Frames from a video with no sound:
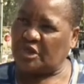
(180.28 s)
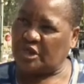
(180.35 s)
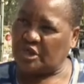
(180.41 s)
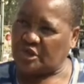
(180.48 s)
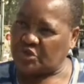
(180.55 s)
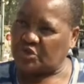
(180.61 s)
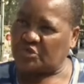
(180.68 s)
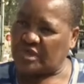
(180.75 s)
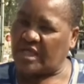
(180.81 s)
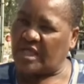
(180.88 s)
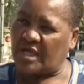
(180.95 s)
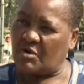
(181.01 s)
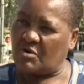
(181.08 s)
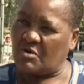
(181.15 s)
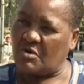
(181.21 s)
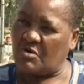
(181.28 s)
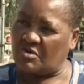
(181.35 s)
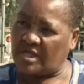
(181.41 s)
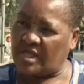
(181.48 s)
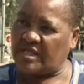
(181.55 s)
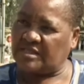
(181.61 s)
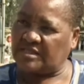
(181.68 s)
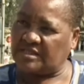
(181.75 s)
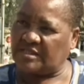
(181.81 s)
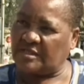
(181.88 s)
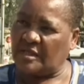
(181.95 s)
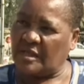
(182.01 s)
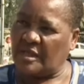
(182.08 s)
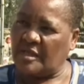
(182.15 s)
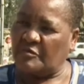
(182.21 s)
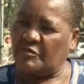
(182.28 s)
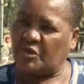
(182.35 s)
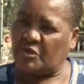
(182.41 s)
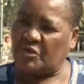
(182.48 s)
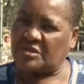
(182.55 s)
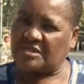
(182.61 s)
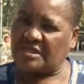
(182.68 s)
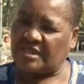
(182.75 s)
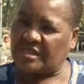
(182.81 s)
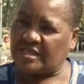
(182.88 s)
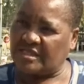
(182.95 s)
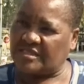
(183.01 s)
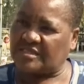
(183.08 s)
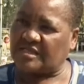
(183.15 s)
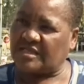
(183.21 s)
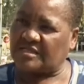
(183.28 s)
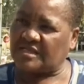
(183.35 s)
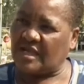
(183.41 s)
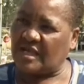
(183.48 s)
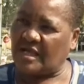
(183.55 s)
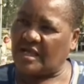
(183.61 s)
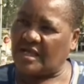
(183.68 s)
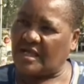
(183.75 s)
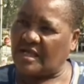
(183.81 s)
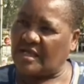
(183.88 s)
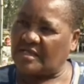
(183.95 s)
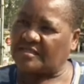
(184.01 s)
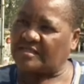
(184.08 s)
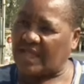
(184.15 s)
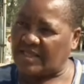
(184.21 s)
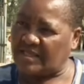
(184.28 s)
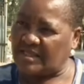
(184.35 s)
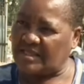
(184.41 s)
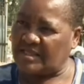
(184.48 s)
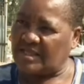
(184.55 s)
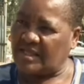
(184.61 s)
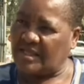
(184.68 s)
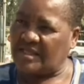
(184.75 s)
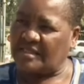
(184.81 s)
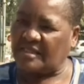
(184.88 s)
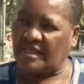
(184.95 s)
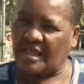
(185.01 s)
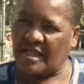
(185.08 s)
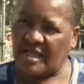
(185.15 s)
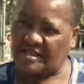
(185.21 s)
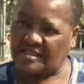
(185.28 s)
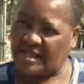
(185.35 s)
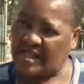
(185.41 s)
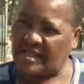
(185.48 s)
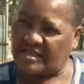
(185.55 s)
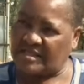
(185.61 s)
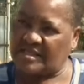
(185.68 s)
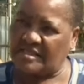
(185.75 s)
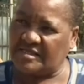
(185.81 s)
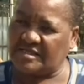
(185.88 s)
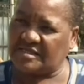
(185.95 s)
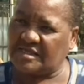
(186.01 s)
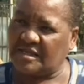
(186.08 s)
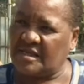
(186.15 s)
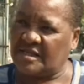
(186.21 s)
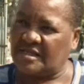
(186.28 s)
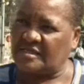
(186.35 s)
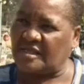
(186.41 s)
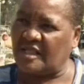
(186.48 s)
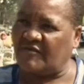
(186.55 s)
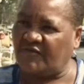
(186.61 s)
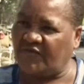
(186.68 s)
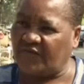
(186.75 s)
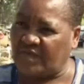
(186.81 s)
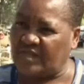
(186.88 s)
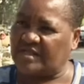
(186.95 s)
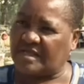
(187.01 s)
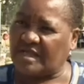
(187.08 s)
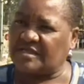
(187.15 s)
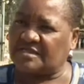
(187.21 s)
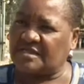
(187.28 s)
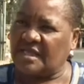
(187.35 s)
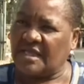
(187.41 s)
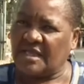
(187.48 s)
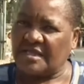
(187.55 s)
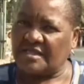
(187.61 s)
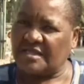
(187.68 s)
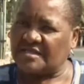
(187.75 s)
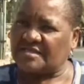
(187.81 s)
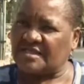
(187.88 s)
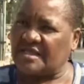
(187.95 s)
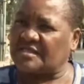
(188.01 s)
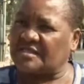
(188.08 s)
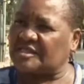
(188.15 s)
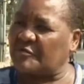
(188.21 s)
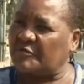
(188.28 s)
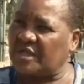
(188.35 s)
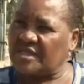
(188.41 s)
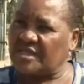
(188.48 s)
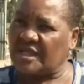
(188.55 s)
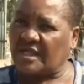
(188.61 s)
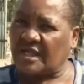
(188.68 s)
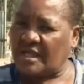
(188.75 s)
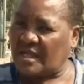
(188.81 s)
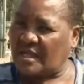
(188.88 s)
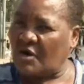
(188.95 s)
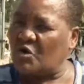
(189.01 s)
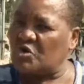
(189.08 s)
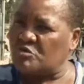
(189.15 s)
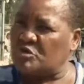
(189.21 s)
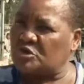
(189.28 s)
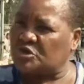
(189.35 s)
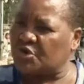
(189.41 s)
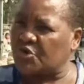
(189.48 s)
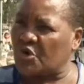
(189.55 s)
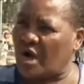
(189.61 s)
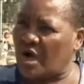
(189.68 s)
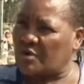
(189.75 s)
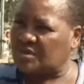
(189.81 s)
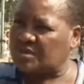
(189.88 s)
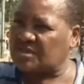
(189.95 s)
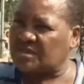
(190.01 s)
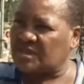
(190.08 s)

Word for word: into their own hands because the kids that are dying, they are, they are kids they feel that this thing is happening almost throughout.